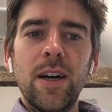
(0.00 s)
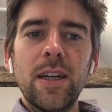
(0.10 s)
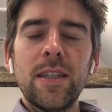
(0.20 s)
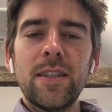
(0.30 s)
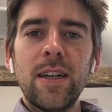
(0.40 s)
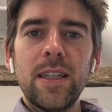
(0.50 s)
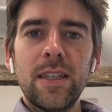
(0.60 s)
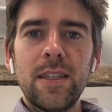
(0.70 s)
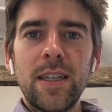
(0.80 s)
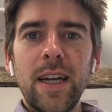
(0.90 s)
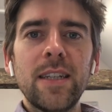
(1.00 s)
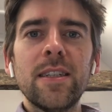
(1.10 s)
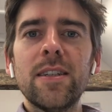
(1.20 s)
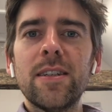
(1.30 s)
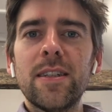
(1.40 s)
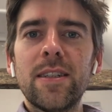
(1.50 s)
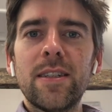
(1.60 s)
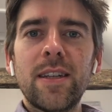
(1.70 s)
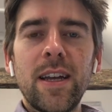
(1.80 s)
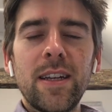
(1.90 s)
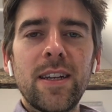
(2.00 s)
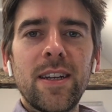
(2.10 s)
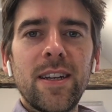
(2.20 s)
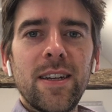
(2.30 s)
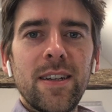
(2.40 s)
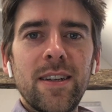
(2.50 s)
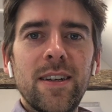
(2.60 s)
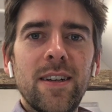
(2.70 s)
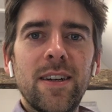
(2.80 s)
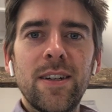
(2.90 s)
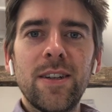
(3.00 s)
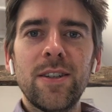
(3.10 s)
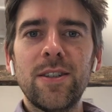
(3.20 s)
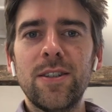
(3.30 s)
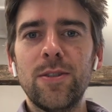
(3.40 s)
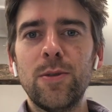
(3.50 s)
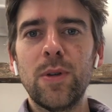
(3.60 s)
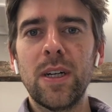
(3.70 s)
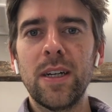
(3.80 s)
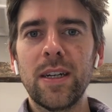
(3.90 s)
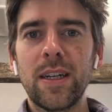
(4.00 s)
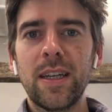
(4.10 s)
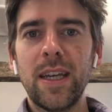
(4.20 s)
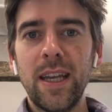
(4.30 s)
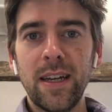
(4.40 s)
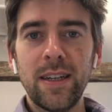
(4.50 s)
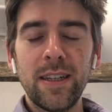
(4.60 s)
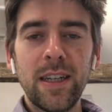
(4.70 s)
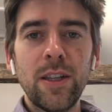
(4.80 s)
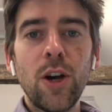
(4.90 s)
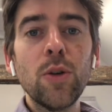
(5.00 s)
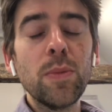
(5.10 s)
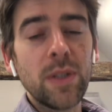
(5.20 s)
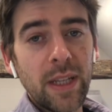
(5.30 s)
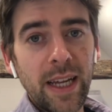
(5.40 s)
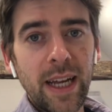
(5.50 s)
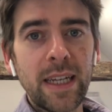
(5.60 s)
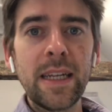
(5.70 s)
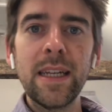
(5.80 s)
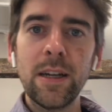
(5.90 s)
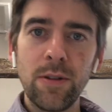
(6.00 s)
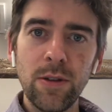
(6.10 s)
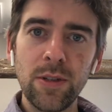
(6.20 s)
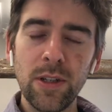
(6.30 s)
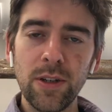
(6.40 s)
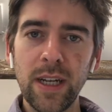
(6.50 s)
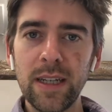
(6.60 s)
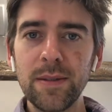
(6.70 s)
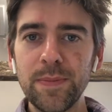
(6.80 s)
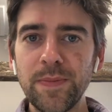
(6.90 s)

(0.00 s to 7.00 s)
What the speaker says: I decided today to take her to Kia in the hopes that they had a Niro to look at,